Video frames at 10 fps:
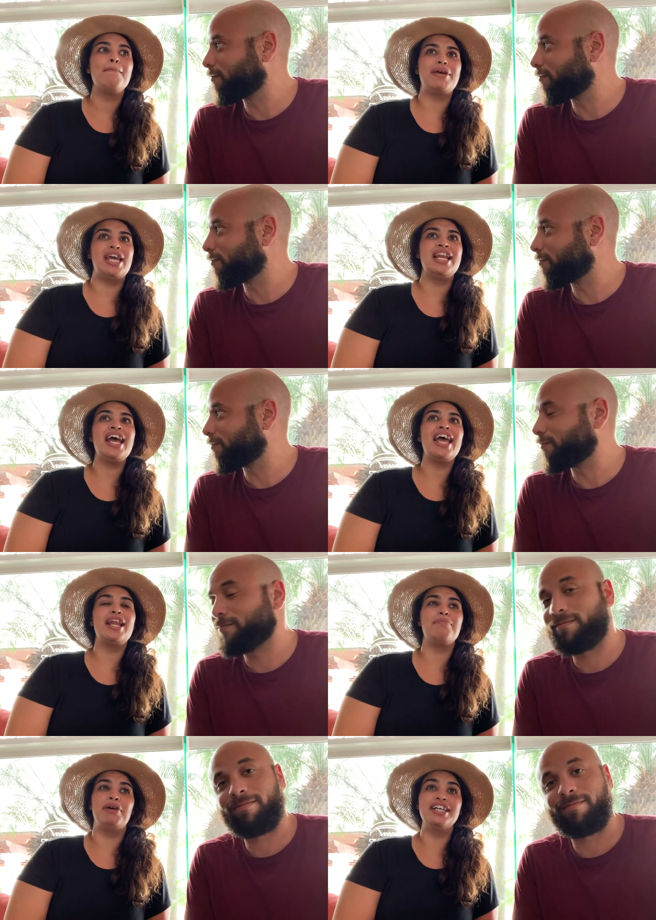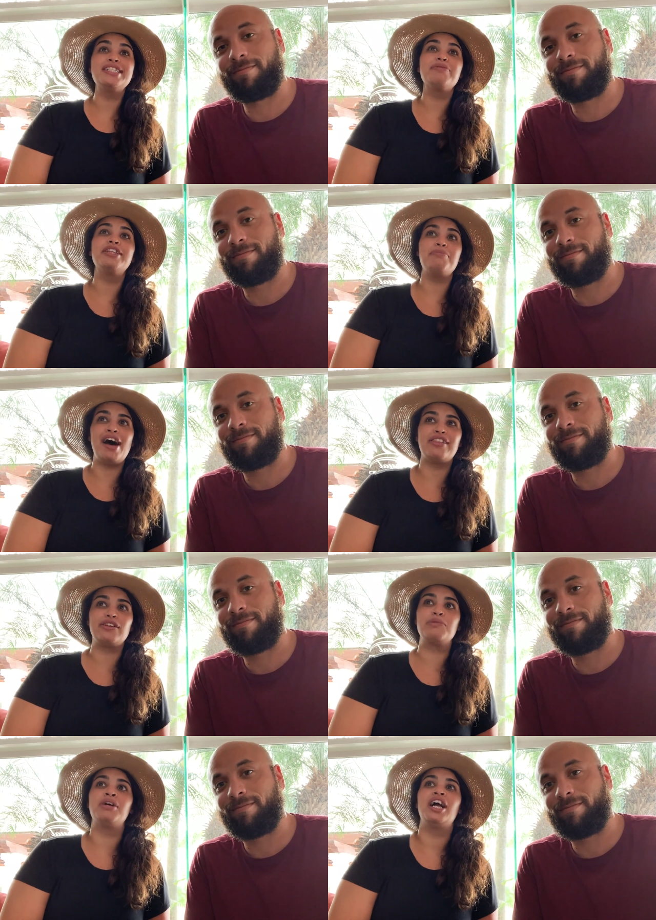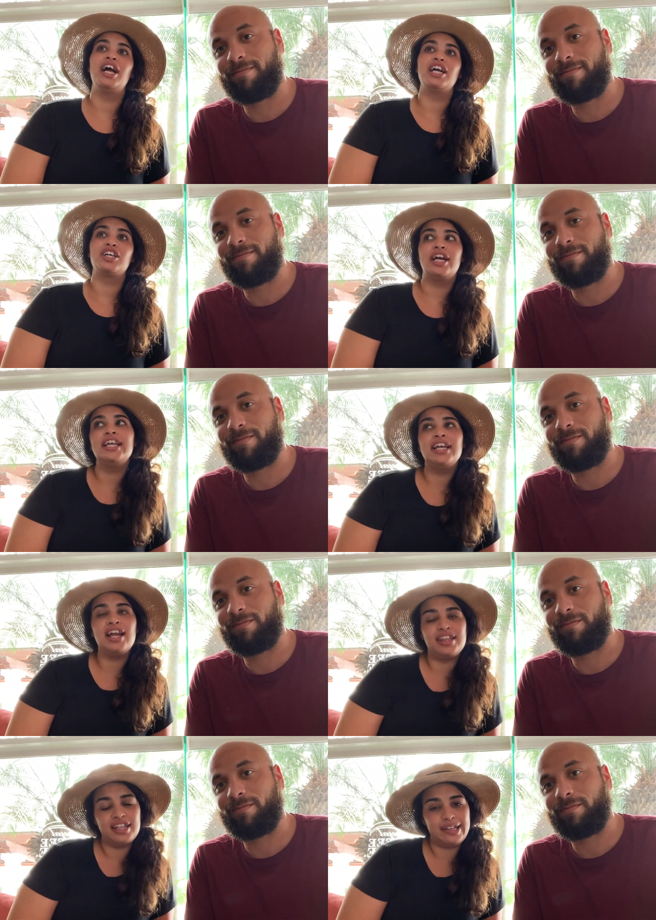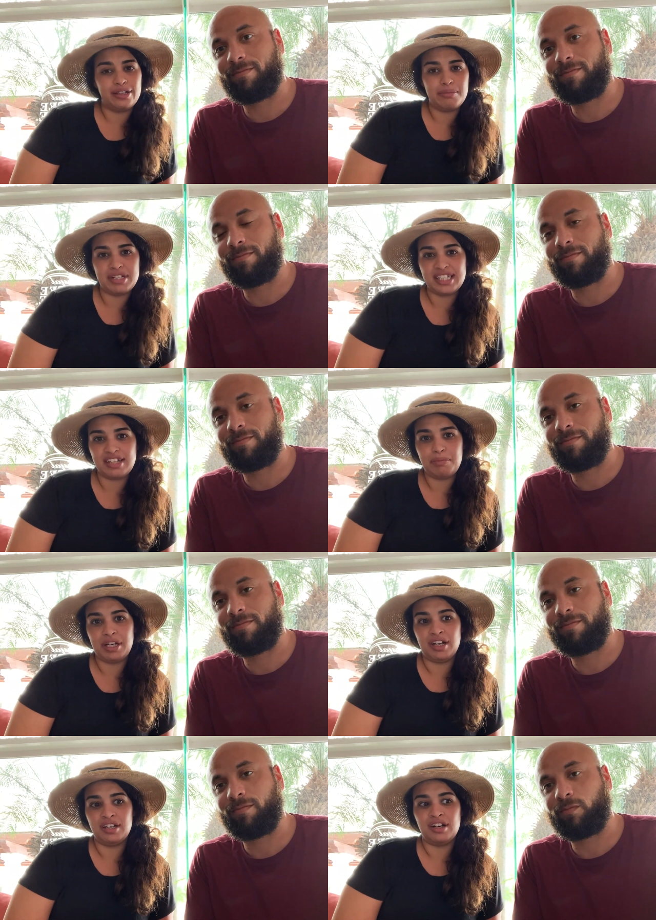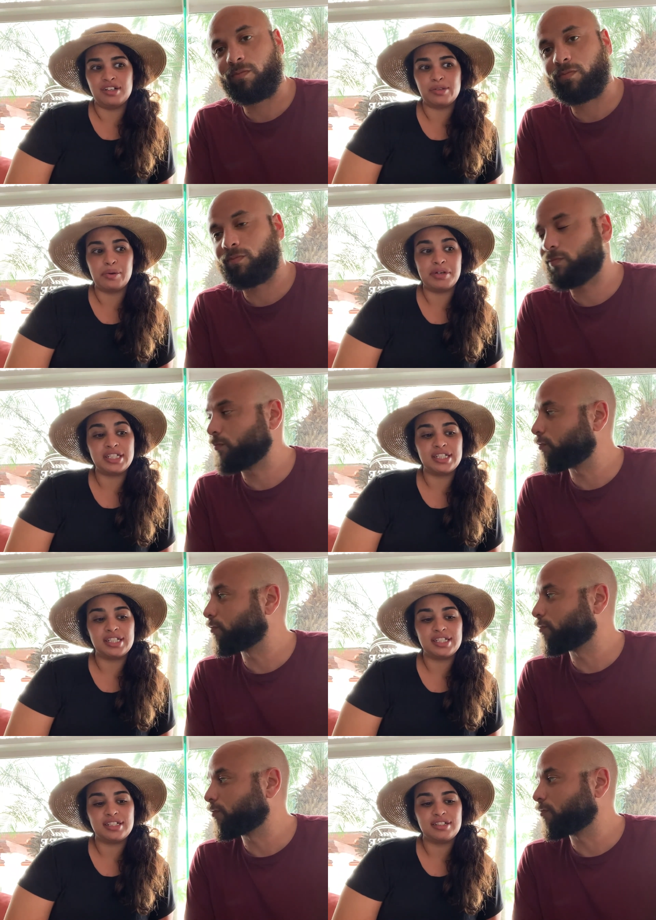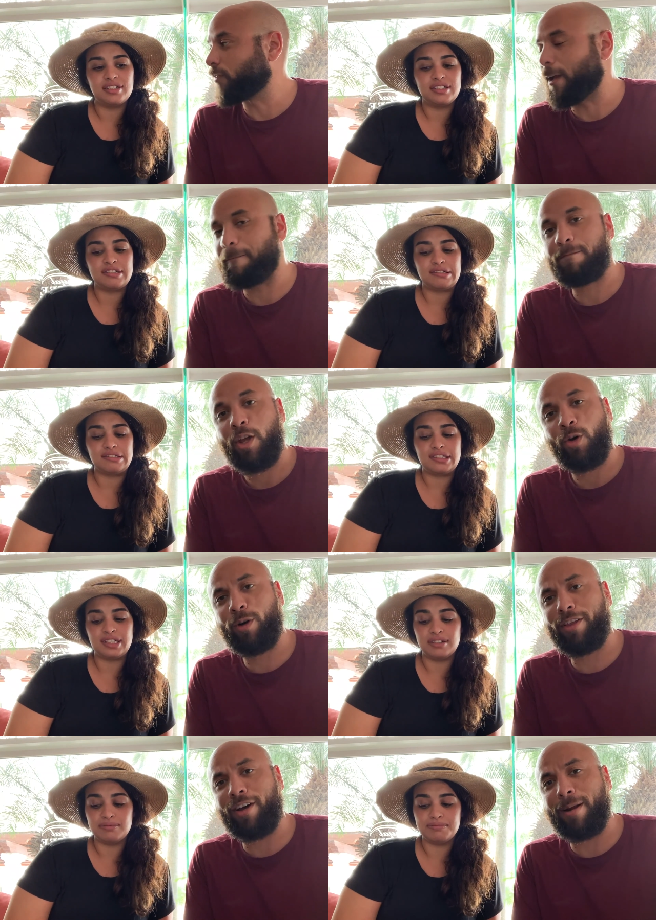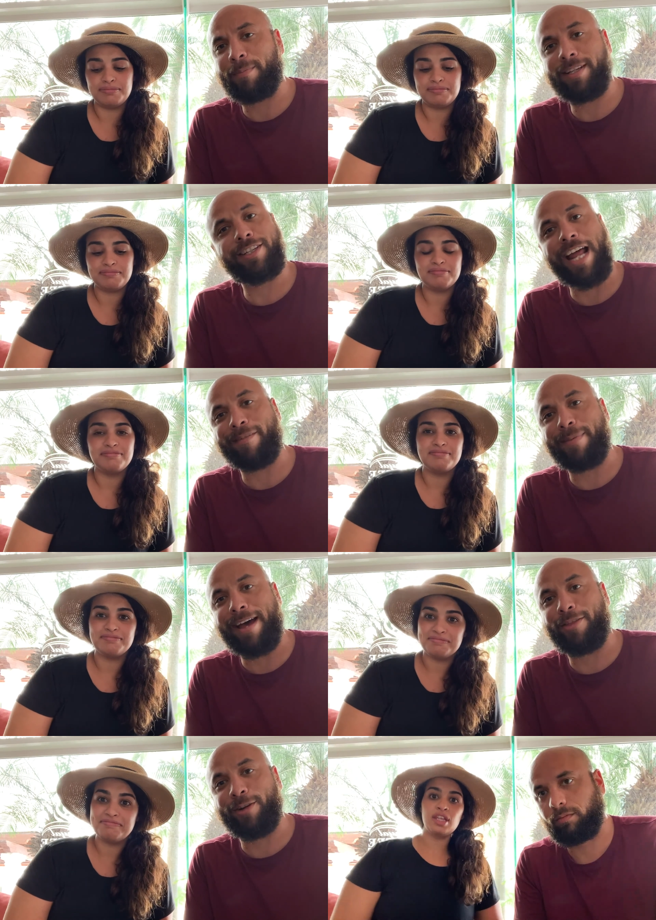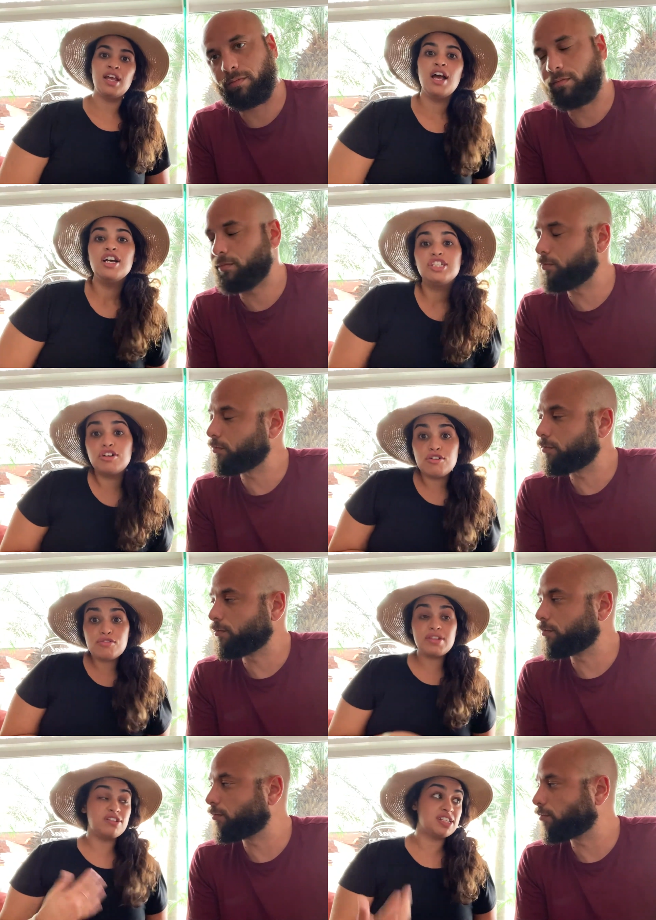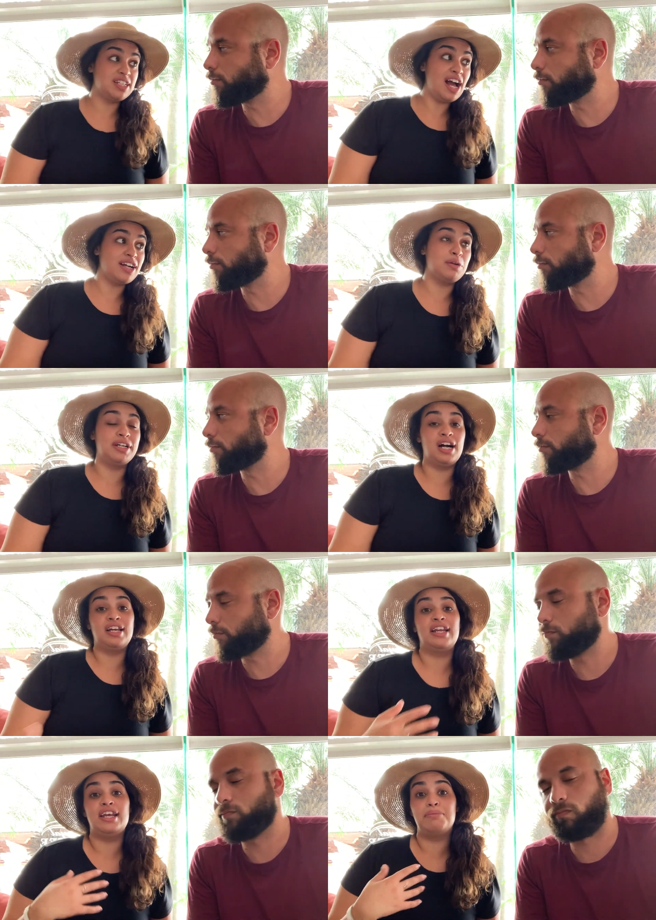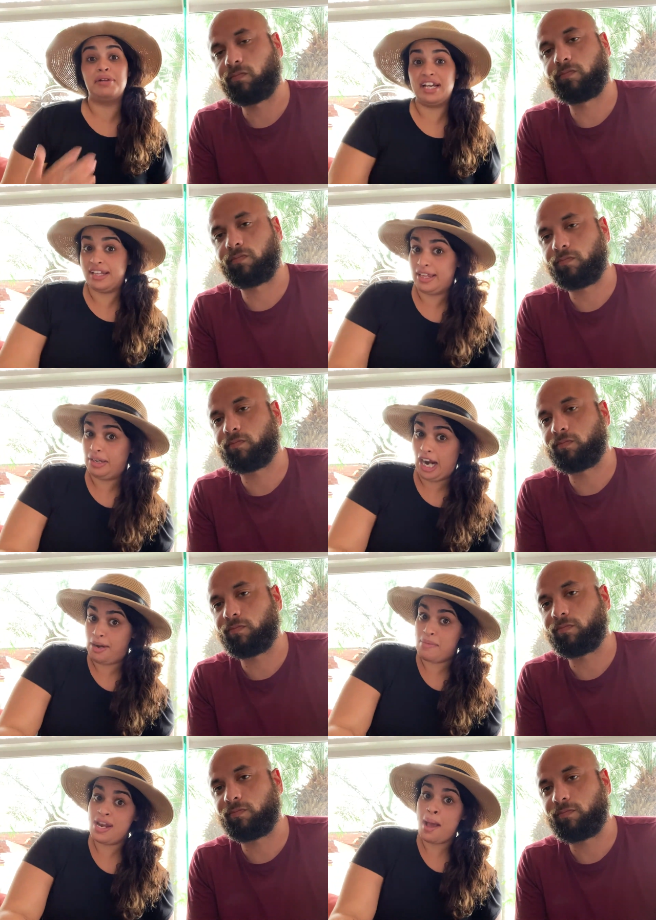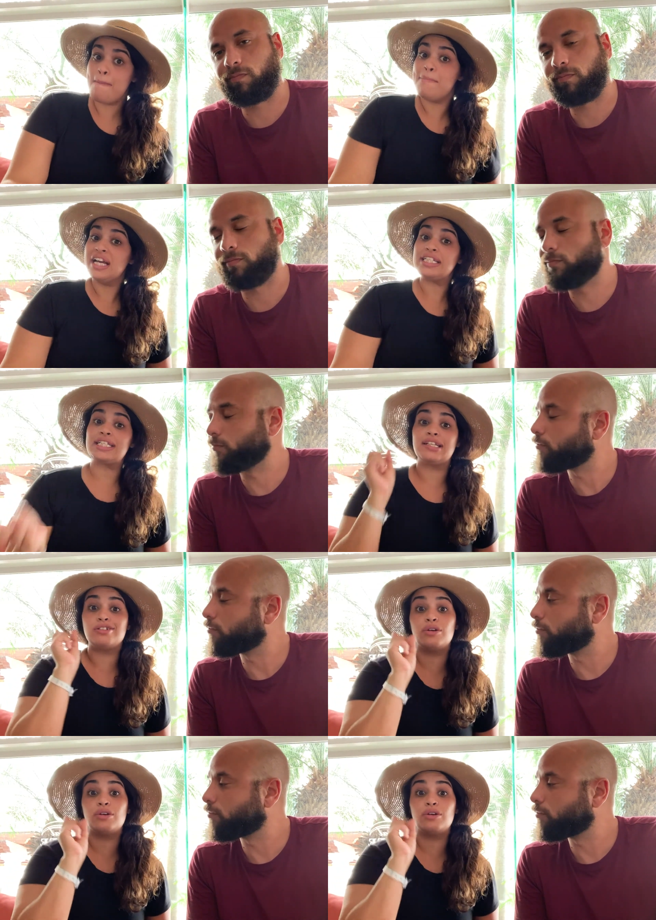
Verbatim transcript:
Speaker 1: been in a bus with a bathroom. Granted, I think the only buses I've been on are school buses. No.
Speaker 2: Who would have thought a bus could have a bathroom?
Speaker 1: So there's a lot going on in Playa del Carmen, but there's